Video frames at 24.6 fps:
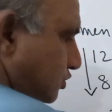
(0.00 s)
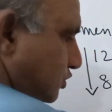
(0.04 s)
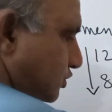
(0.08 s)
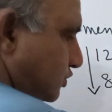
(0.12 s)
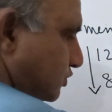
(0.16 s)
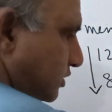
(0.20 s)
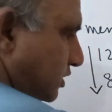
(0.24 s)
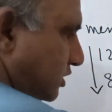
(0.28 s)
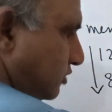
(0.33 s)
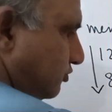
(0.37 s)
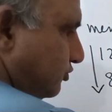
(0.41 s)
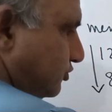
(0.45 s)

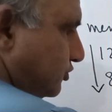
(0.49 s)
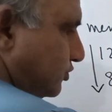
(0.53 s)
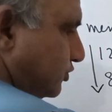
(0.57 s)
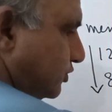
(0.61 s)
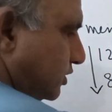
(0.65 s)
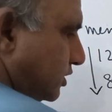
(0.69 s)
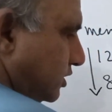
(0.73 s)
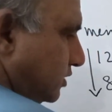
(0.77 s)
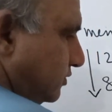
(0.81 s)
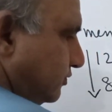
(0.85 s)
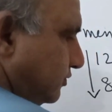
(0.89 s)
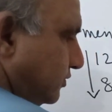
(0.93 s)
12,
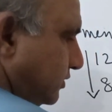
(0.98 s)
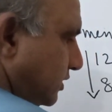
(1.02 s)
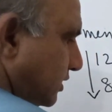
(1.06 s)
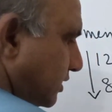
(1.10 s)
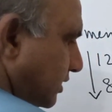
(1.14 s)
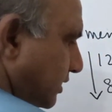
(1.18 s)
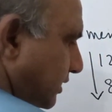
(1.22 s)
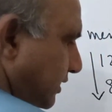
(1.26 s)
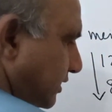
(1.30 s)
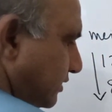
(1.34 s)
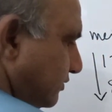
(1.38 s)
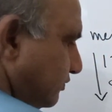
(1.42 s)

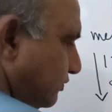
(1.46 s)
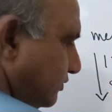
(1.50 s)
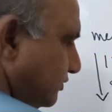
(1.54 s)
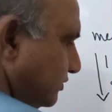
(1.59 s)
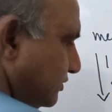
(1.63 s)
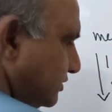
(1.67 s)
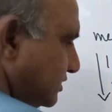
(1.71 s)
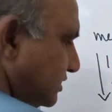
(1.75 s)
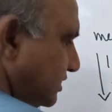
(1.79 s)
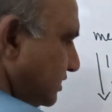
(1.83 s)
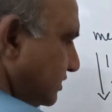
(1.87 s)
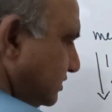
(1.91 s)
8
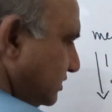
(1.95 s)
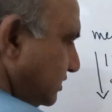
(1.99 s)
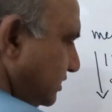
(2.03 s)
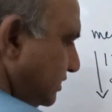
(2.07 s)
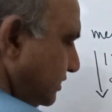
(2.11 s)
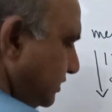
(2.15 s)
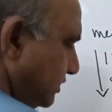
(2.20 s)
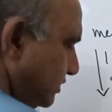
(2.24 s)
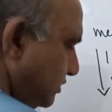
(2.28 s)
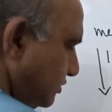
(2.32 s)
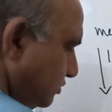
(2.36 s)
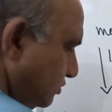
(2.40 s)
4s are
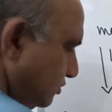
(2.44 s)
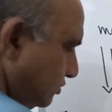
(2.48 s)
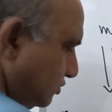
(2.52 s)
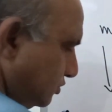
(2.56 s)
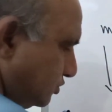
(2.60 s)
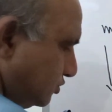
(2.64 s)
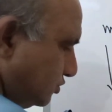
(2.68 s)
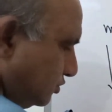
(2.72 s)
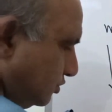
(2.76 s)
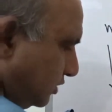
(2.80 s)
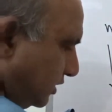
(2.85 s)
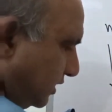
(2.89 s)
32,
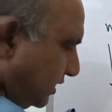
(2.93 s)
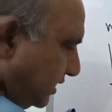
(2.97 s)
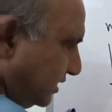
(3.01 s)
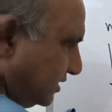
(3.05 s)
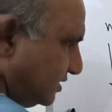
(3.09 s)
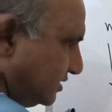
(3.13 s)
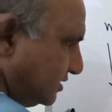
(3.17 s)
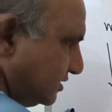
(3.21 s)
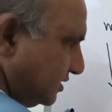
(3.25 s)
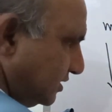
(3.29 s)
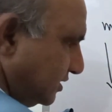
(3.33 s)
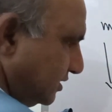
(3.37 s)
so
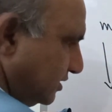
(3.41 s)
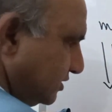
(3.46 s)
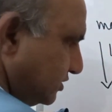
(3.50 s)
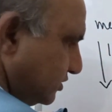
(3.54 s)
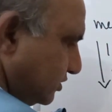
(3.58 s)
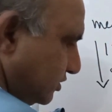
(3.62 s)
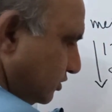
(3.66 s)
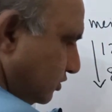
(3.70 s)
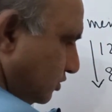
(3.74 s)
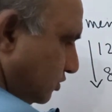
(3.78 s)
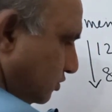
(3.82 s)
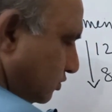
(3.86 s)
x is
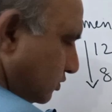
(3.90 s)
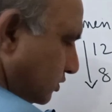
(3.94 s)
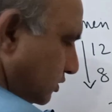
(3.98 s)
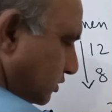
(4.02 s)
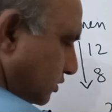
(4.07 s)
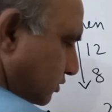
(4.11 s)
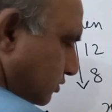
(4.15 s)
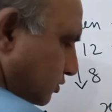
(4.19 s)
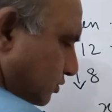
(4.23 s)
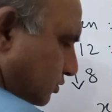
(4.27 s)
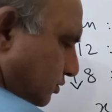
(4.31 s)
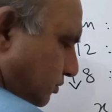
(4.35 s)
equal
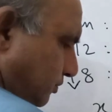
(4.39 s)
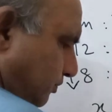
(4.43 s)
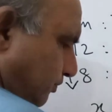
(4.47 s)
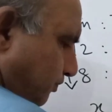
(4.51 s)
to